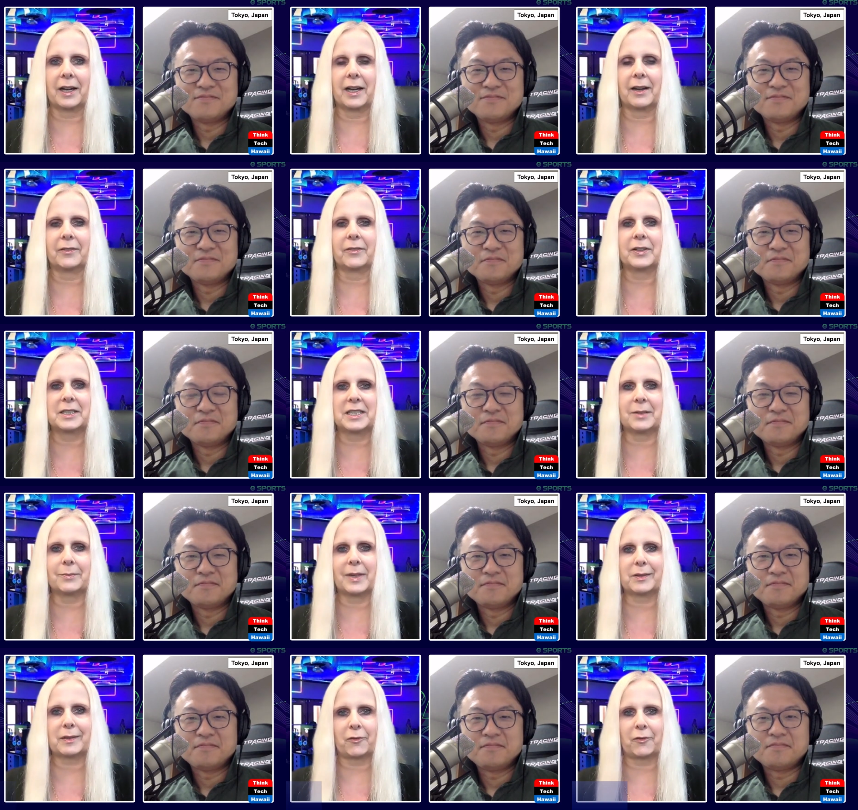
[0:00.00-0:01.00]
Speaker 1: of
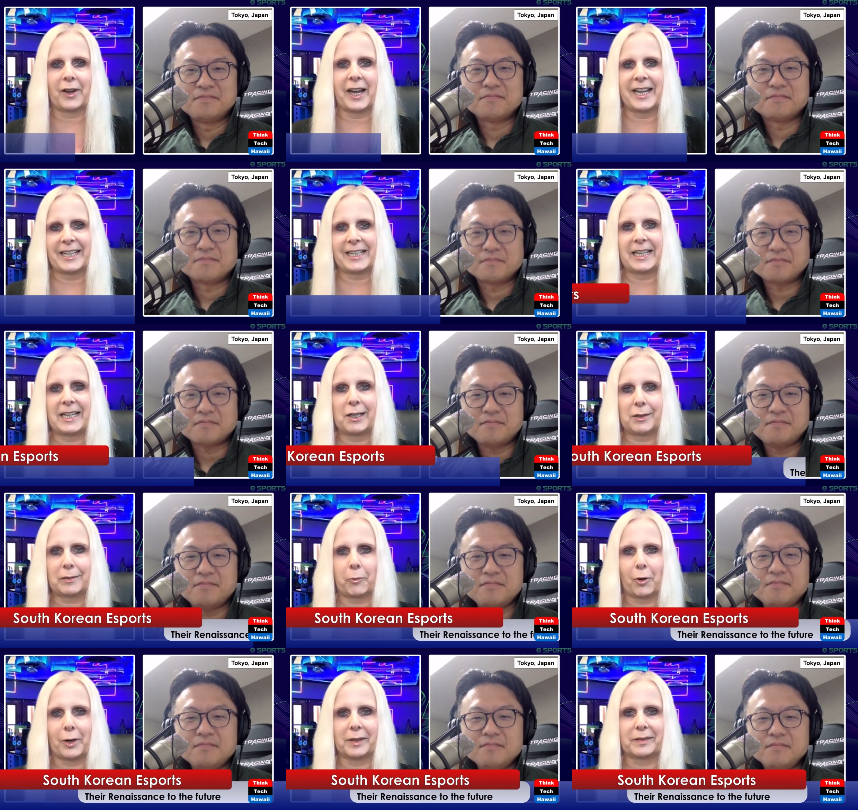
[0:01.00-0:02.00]
Demystifying
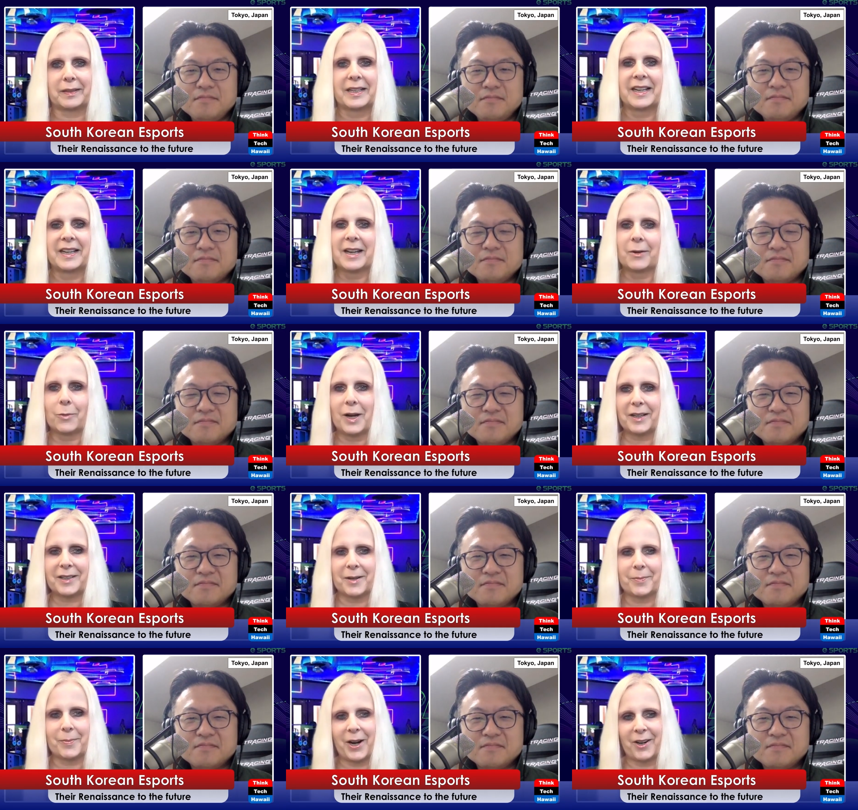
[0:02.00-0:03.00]
eSports.
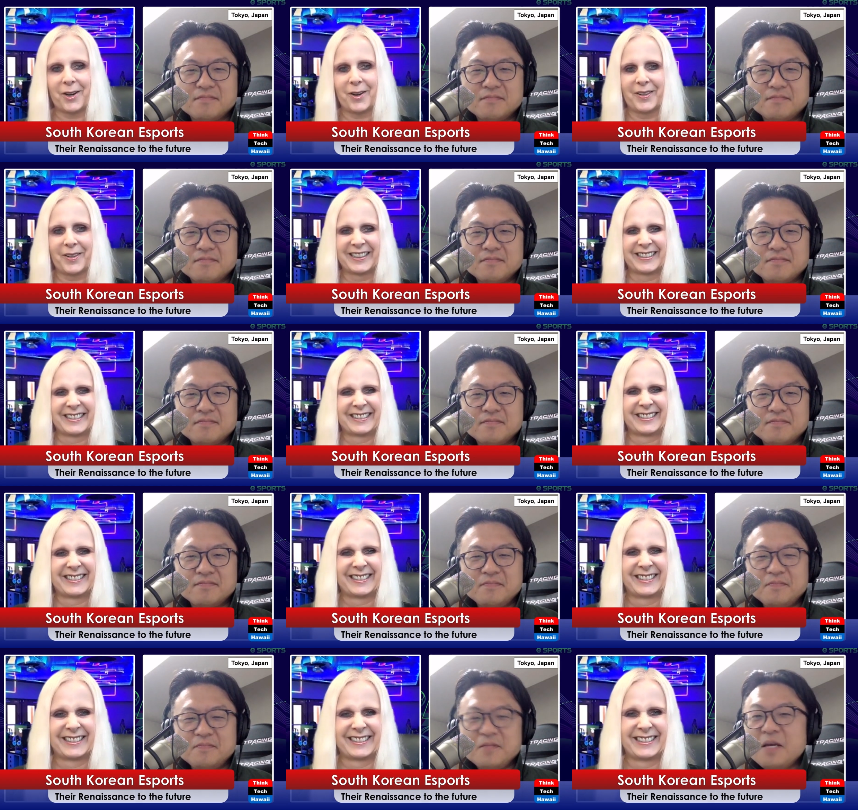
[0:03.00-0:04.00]
Welcome, Baro.
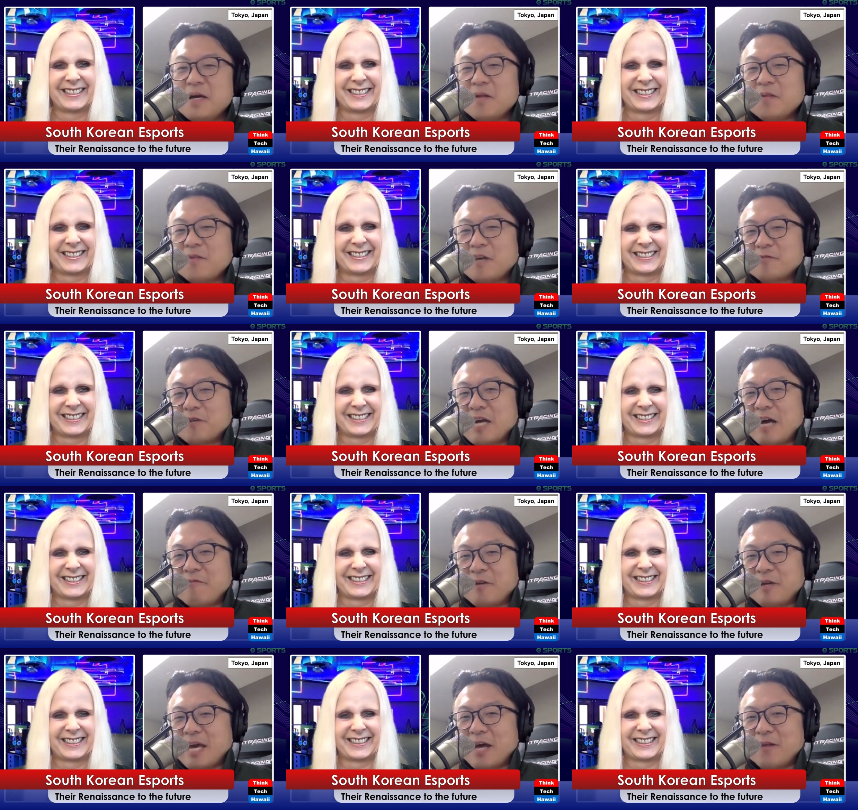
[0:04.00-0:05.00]
Speaker 2: Thanks for
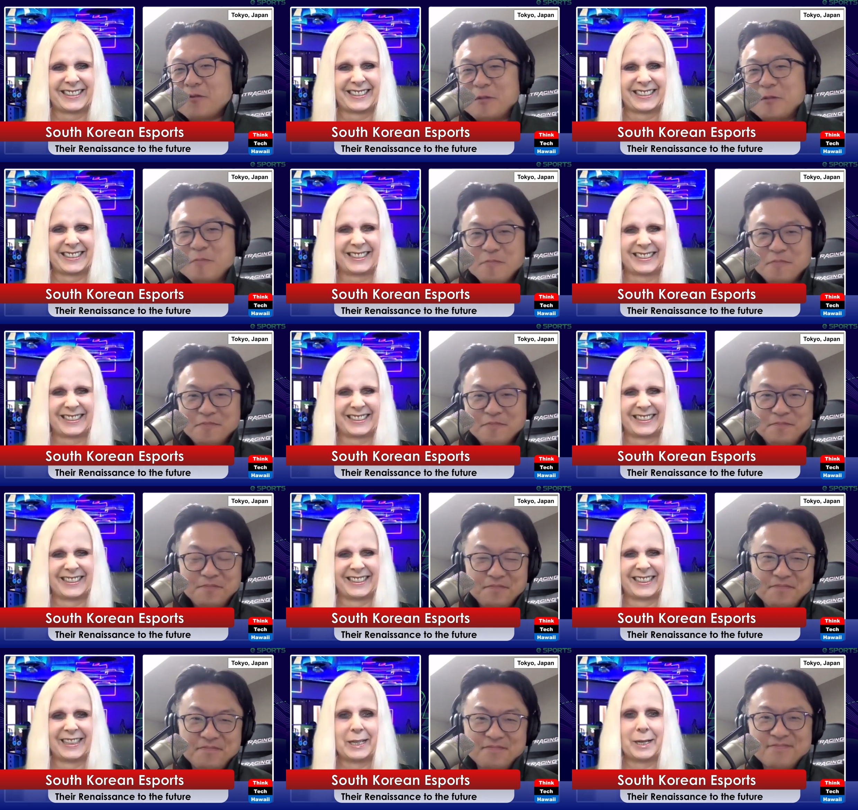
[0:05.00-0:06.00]
having me, Katharine.
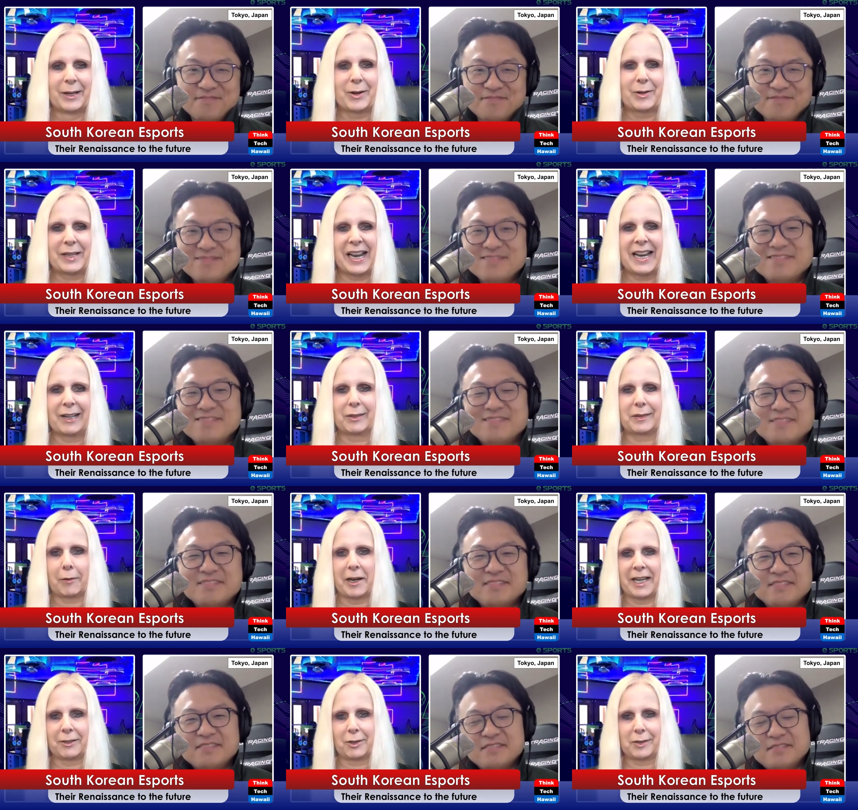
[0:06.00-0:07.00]
Speaker 1: Okay, so
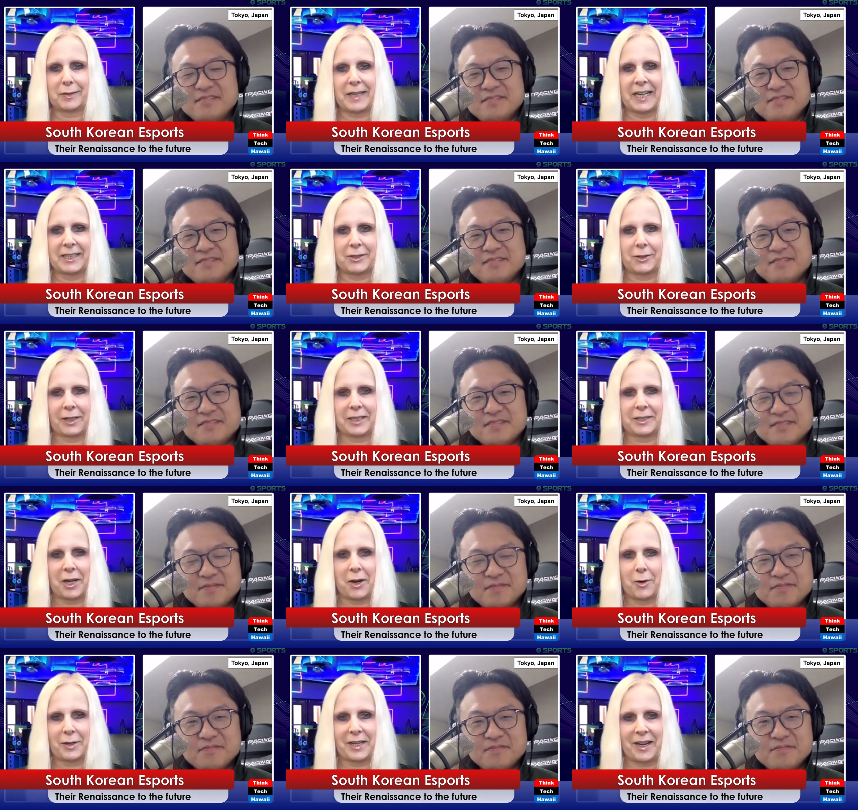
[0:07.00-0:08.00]
I understand you're in
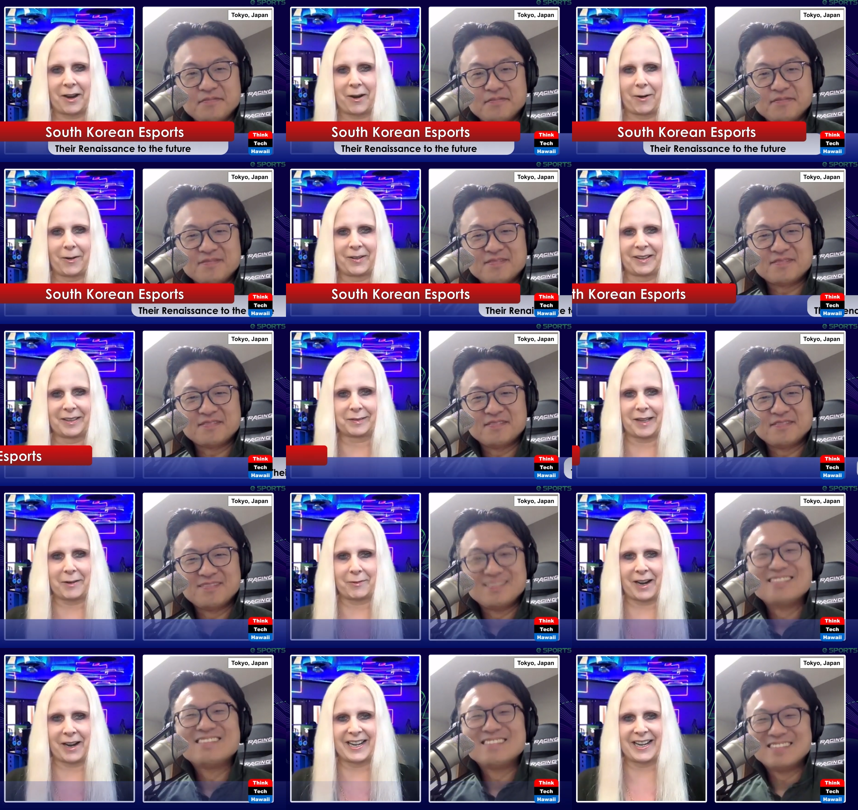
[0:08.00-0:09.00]
Tokyo. Is
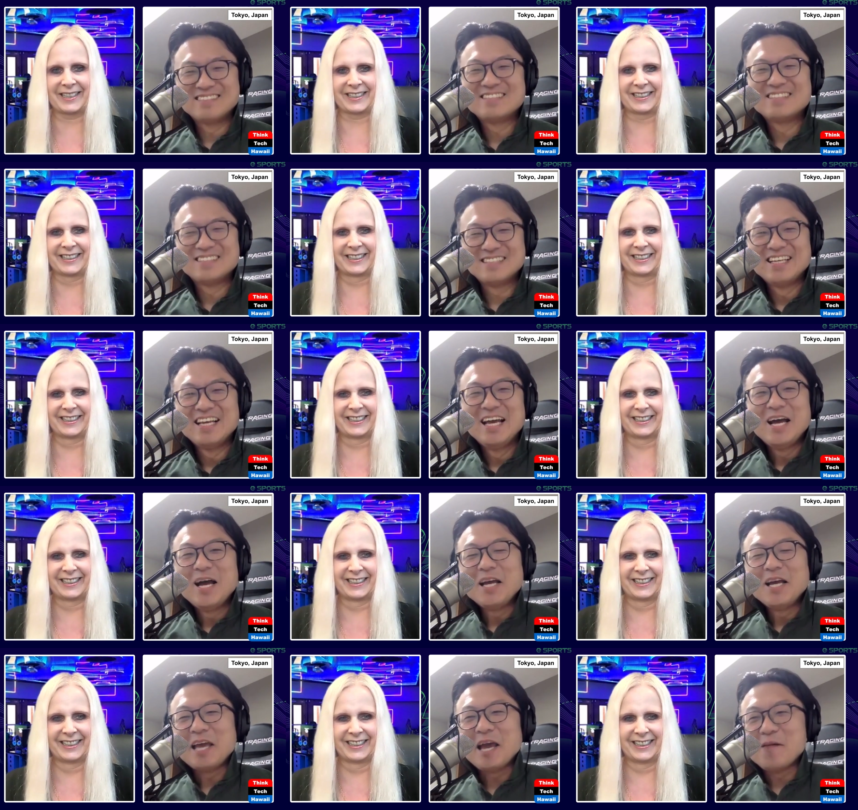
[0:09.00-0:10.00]
that right?
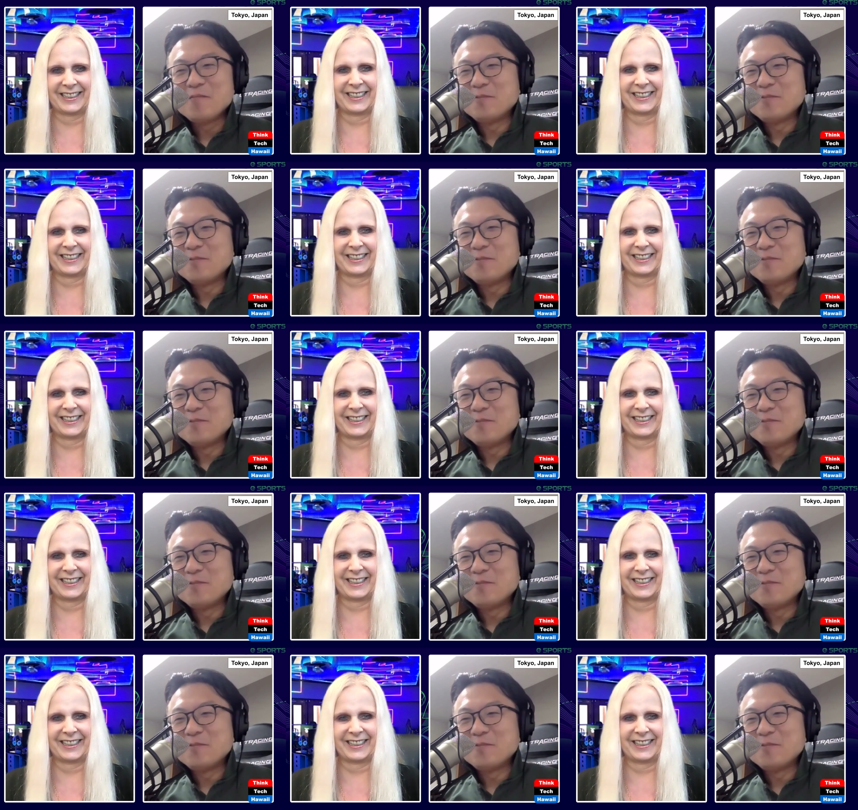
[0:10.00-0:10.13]
Speaker 2: Yeah,